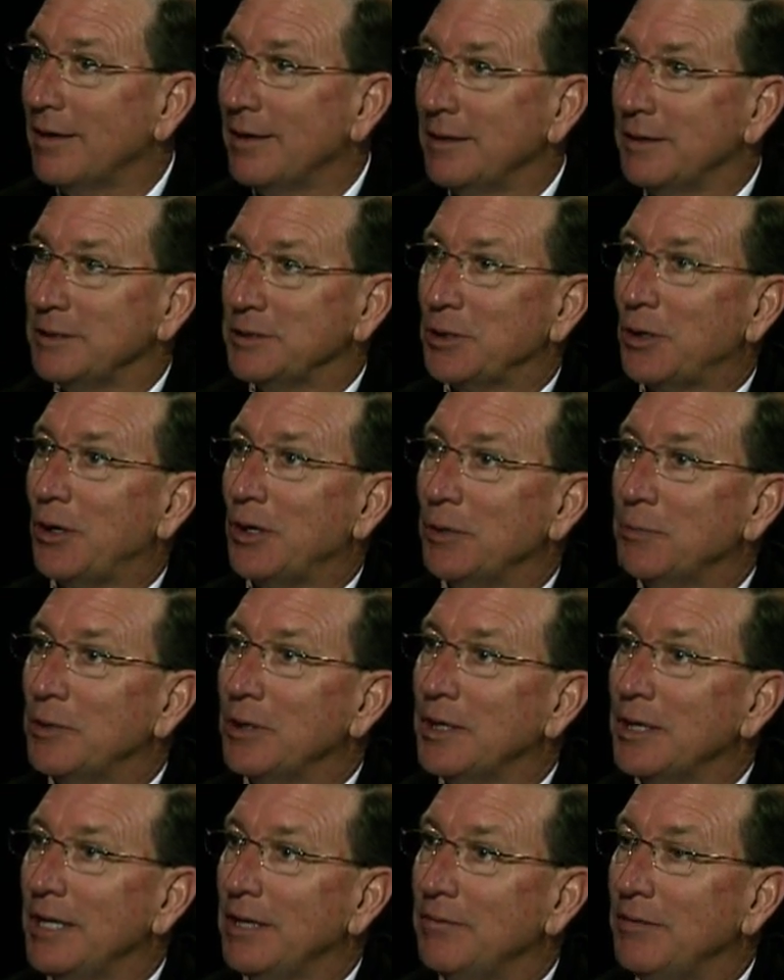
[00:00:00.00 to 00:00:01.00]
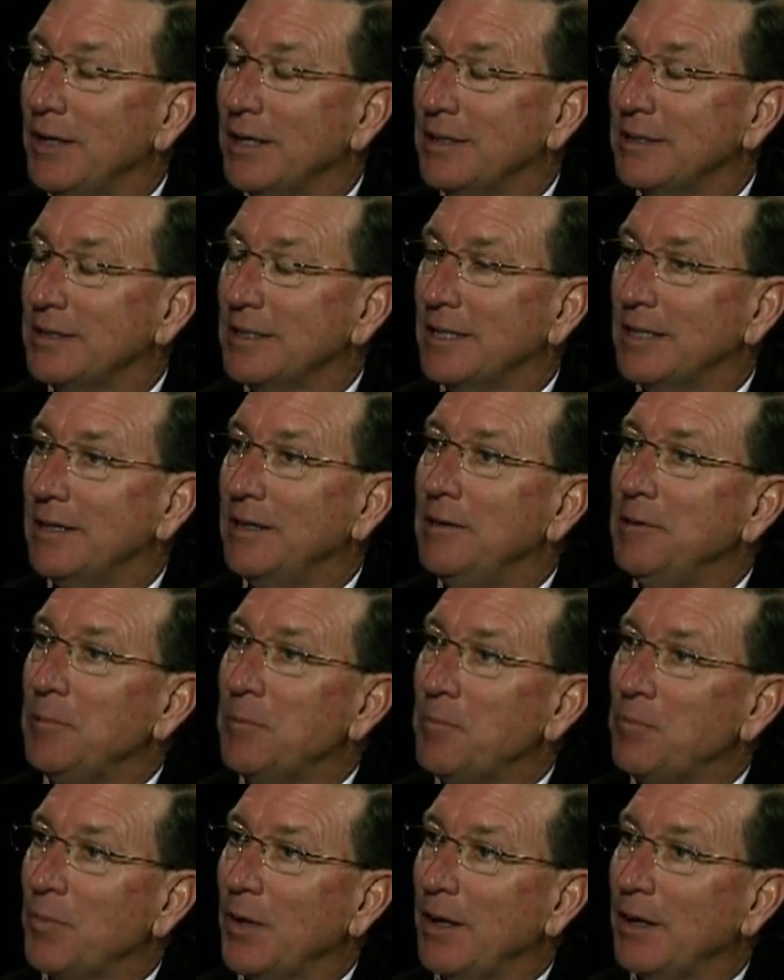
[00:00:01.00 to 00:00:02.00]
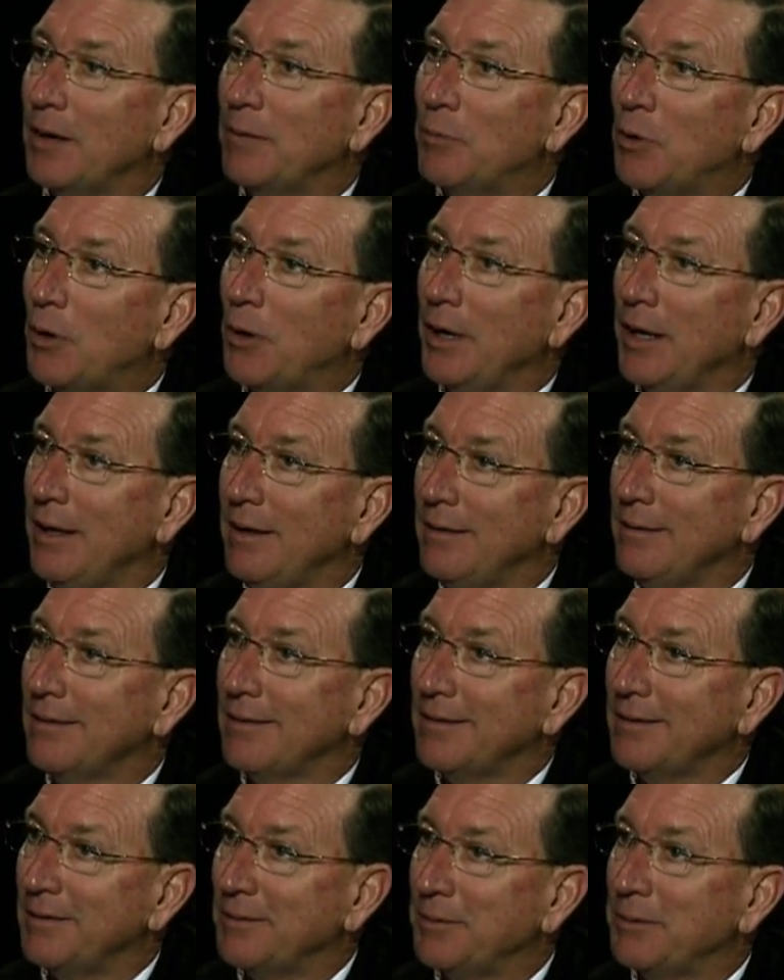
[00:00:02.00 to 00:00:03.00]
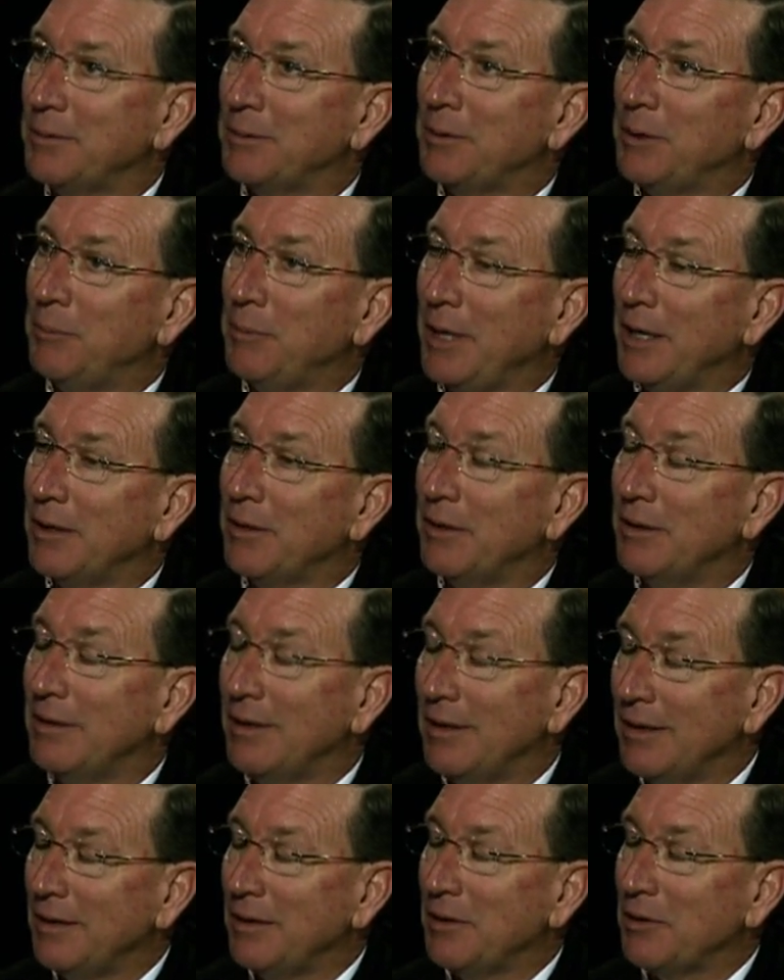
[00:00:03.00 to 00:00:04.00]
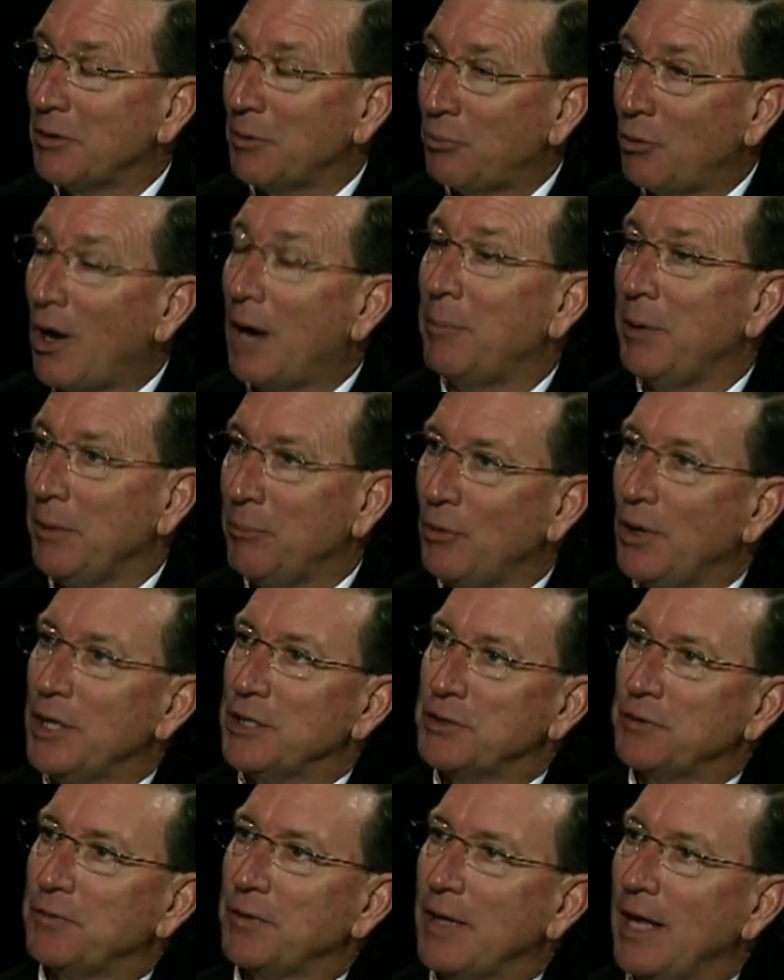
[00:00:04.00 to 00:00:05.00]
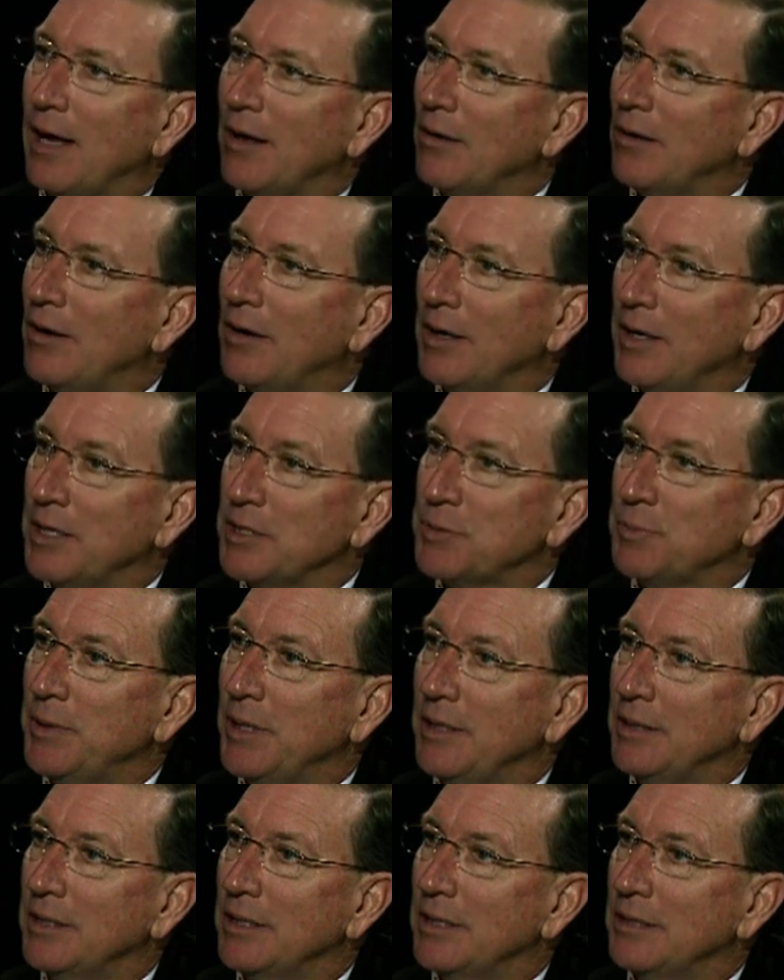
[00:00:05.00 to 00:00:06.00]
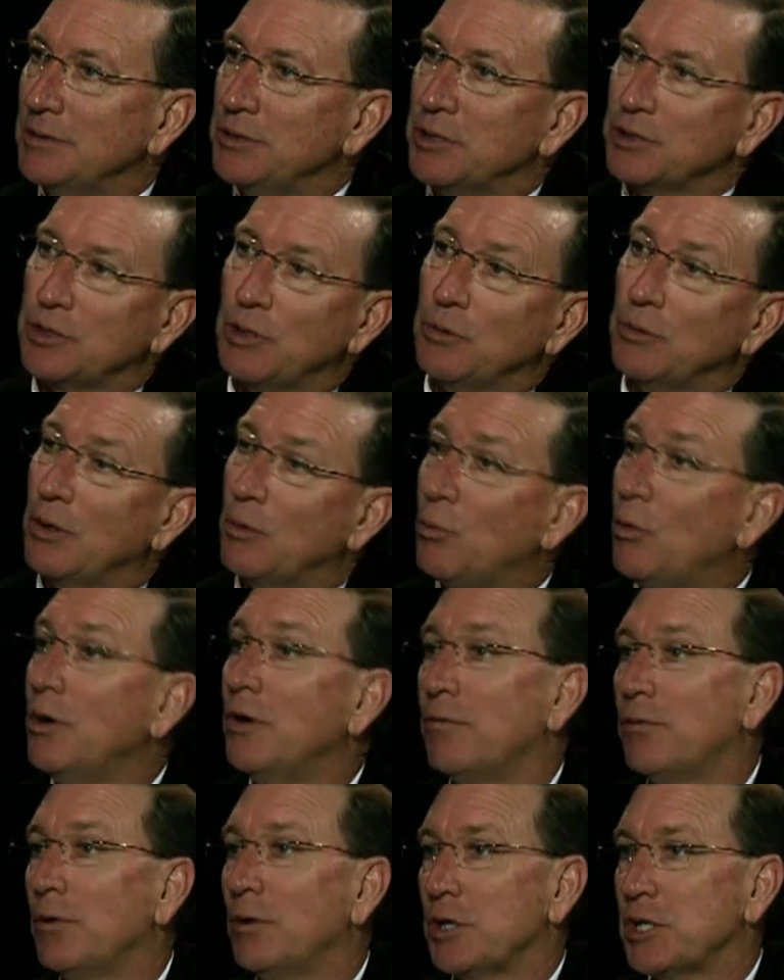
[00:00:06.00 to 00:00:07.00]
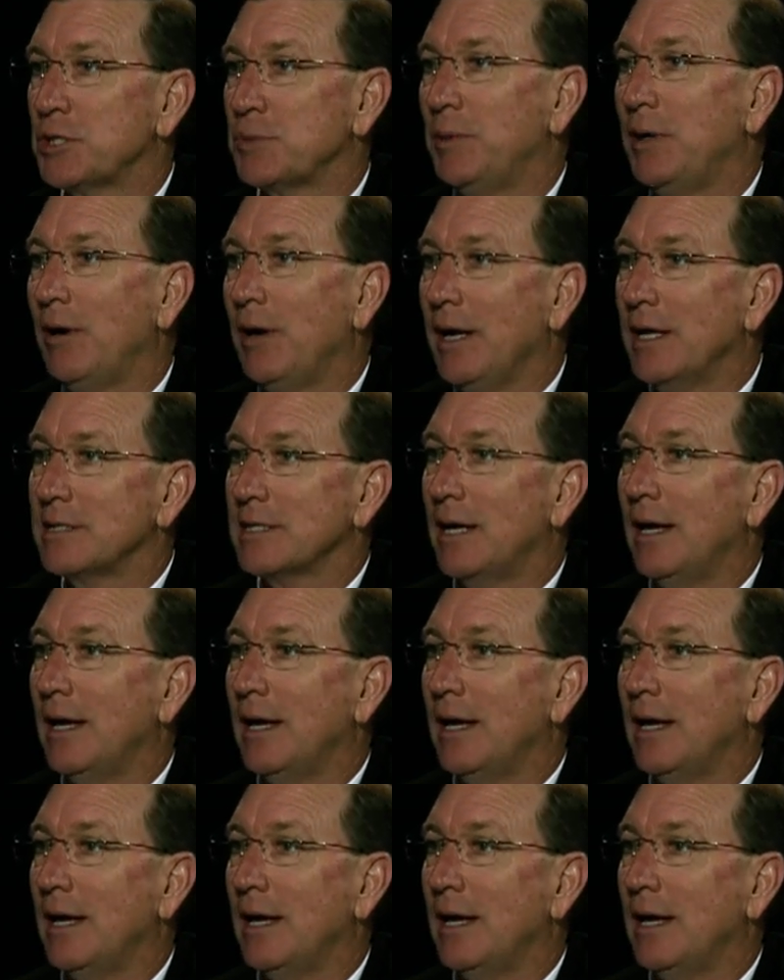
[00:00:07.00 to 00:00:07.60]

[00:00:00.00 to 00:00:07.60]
Uh, it's hard to believe that, uh, that I'm already uh, to be in the property appraiser for that long, and it's been uh, just a, a, wonderful experience.